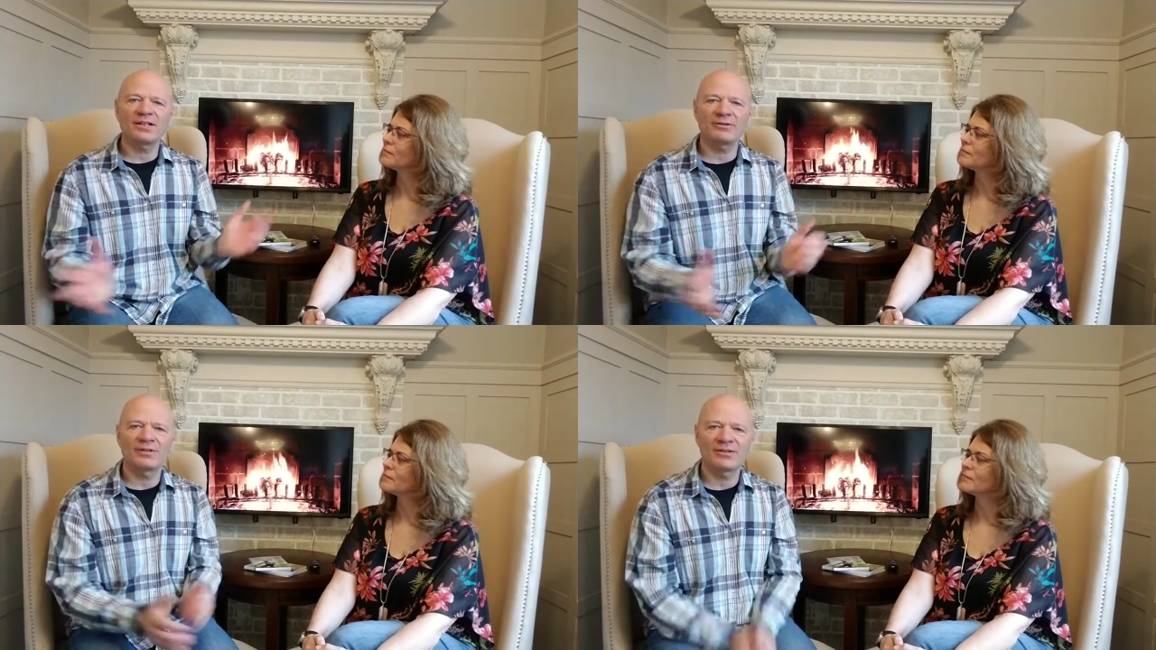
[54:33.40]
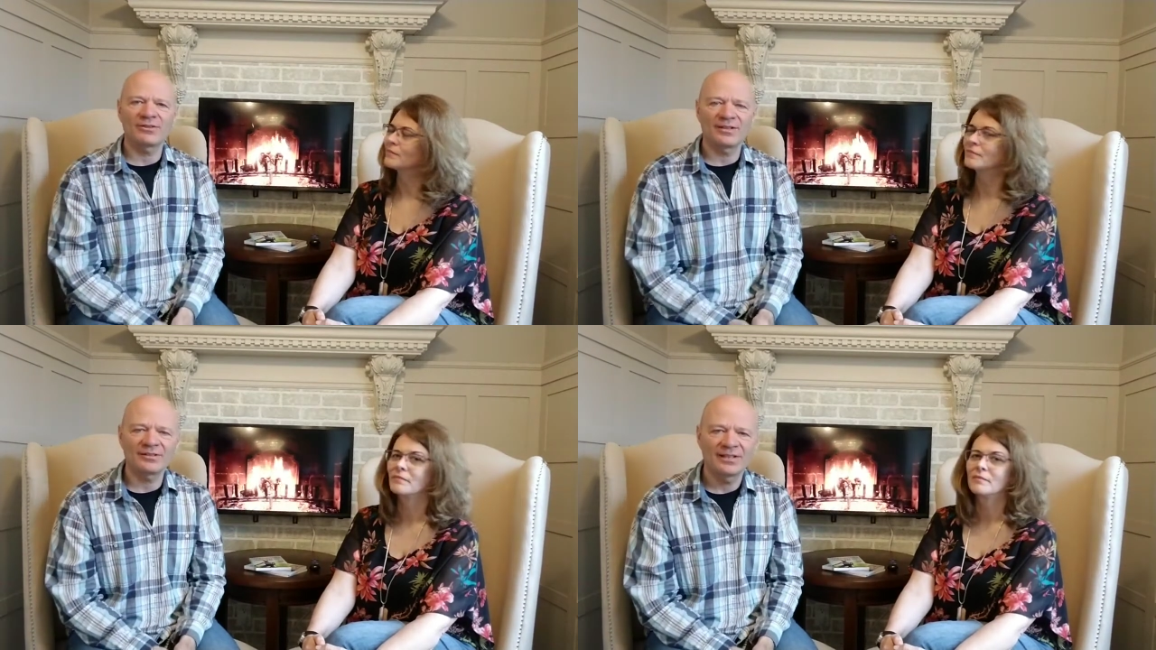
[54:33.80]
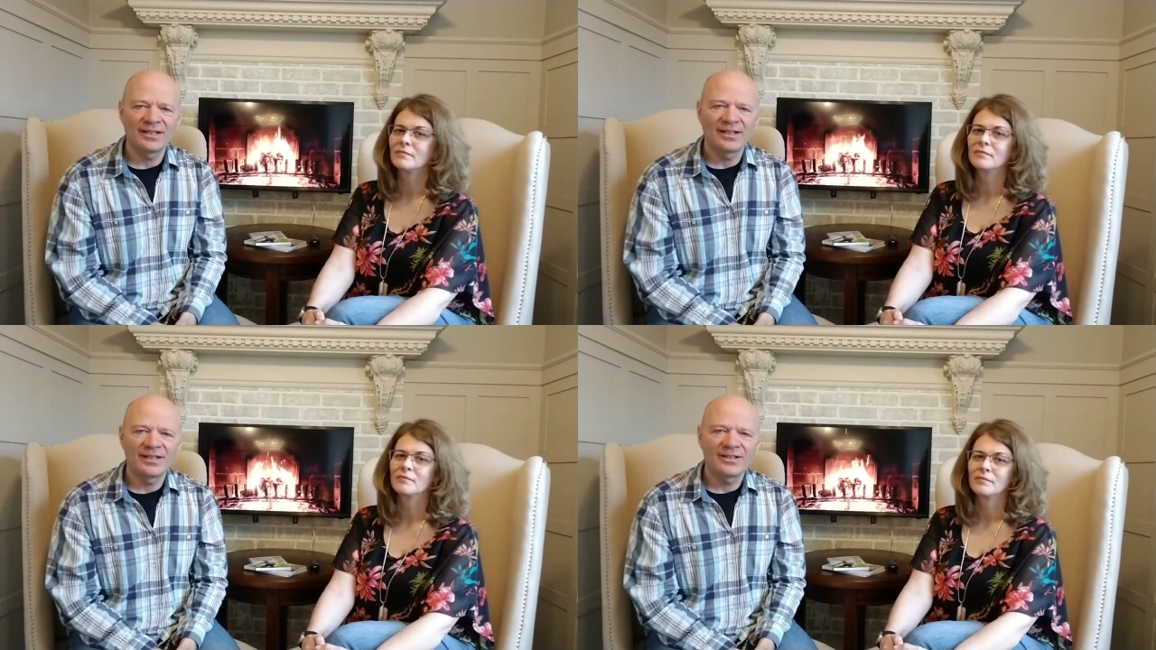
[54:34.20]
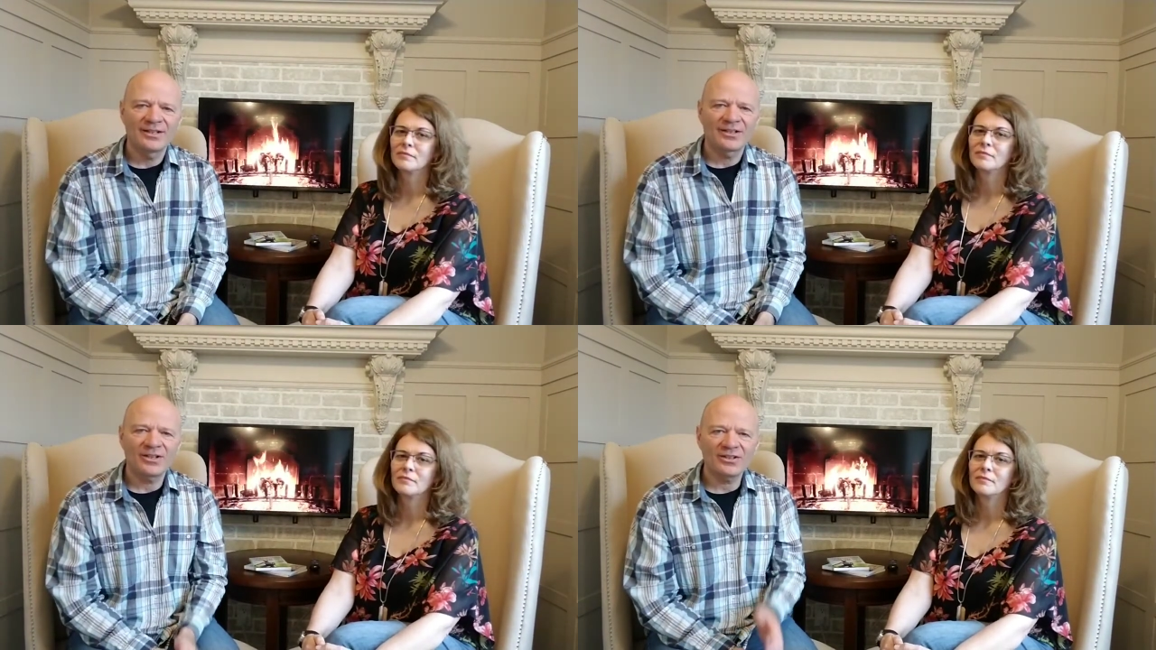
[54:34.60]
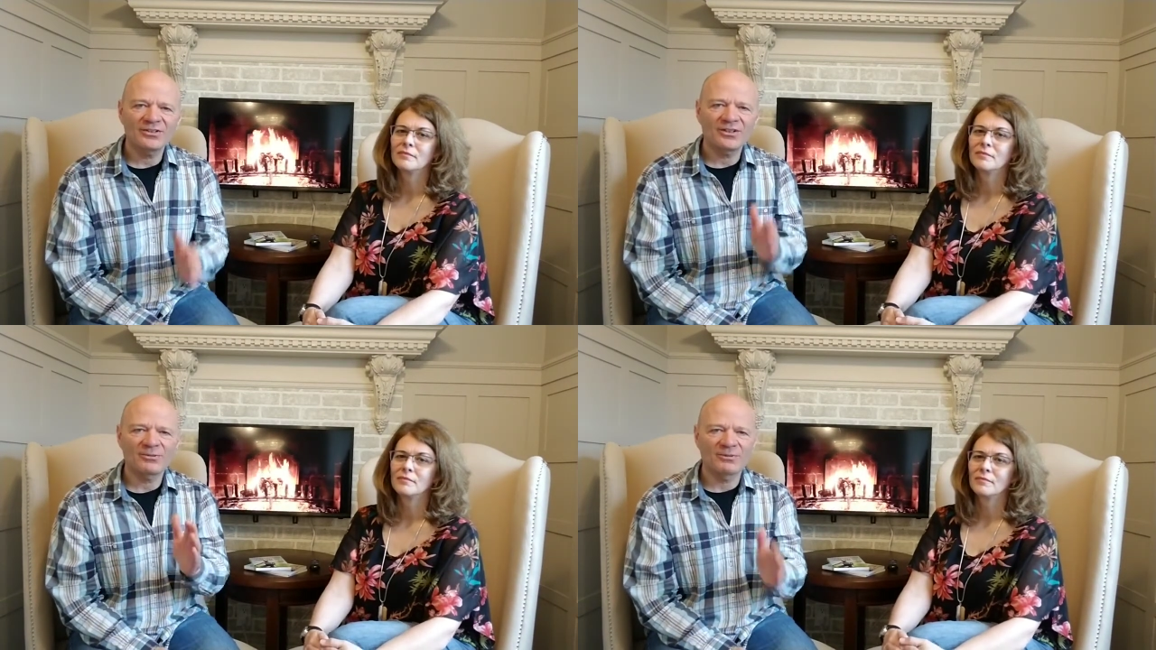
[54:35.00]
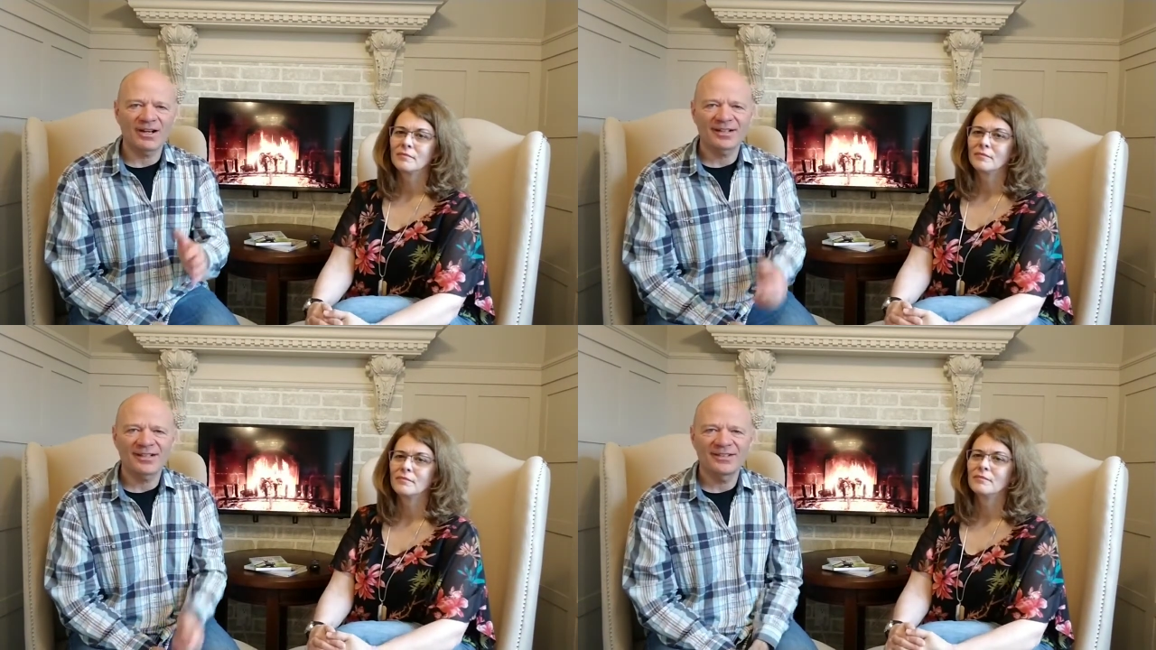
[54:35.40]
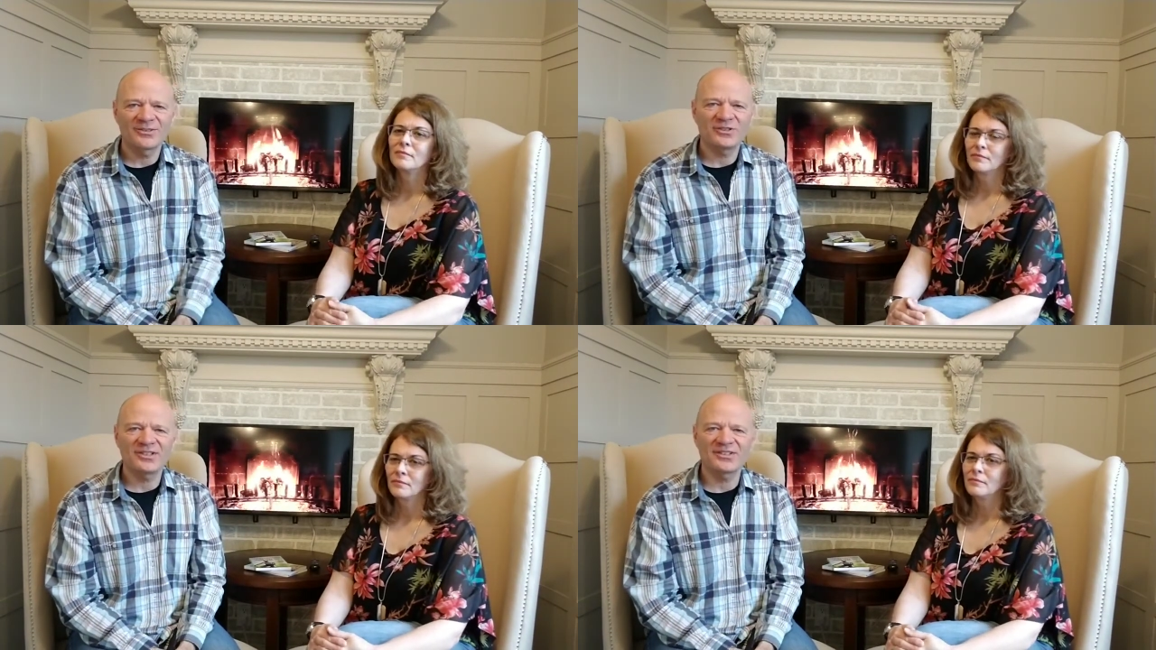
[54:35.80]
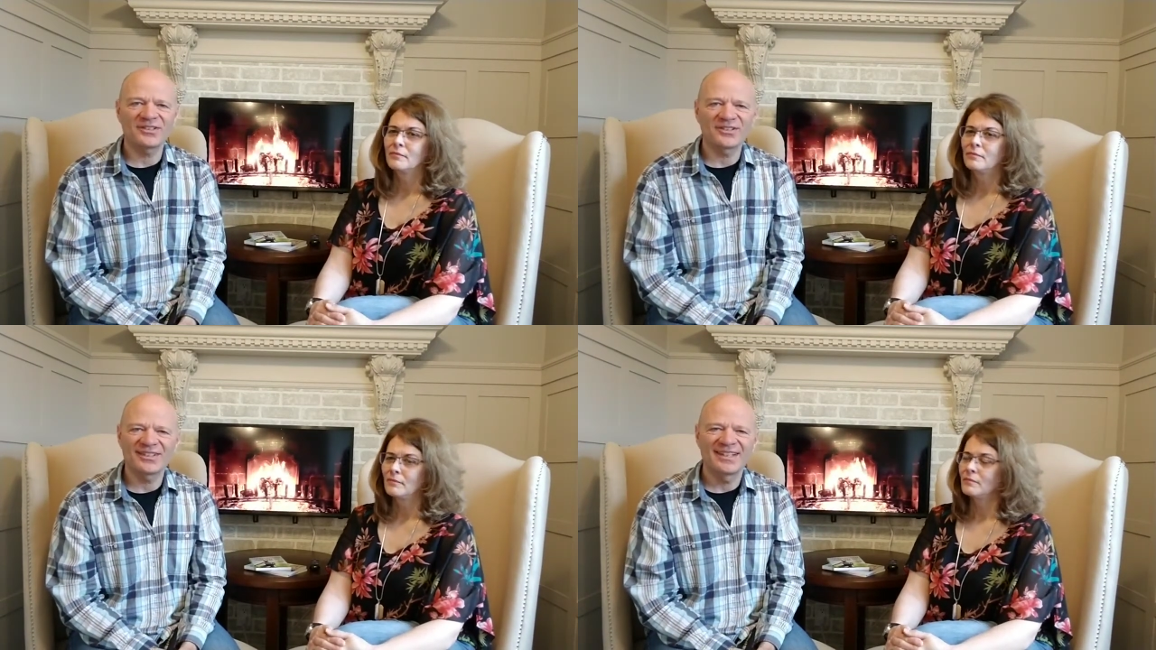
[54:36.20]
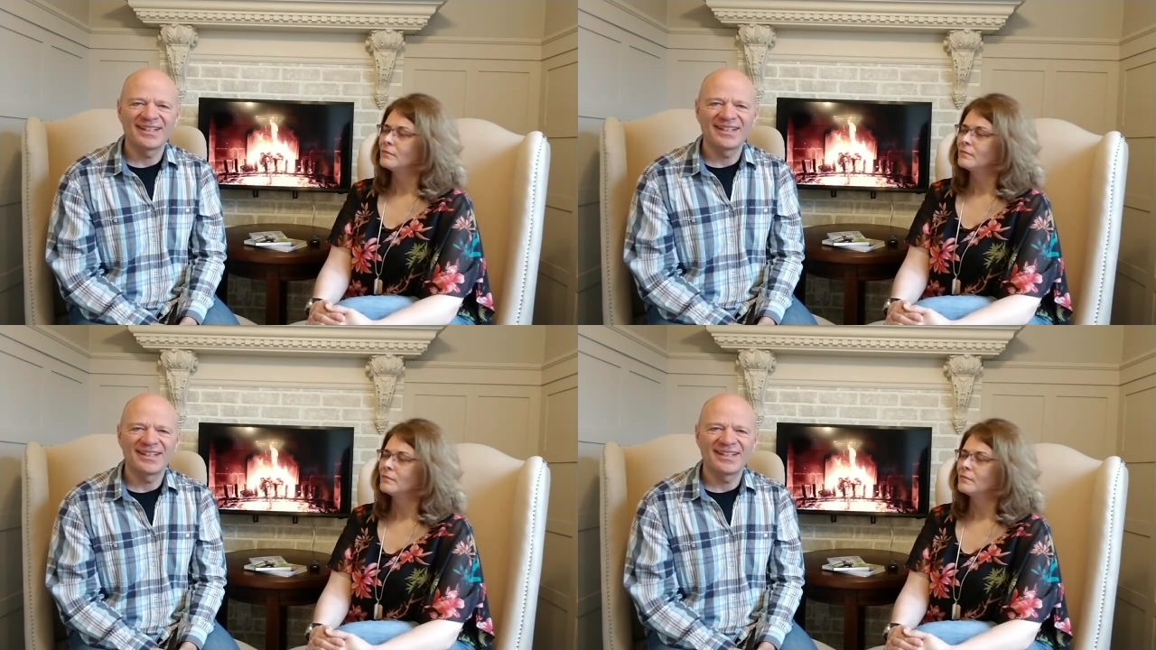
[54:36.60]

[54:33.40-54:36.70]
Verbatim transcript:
Speaker 1: around us, God is our rock, Jesus,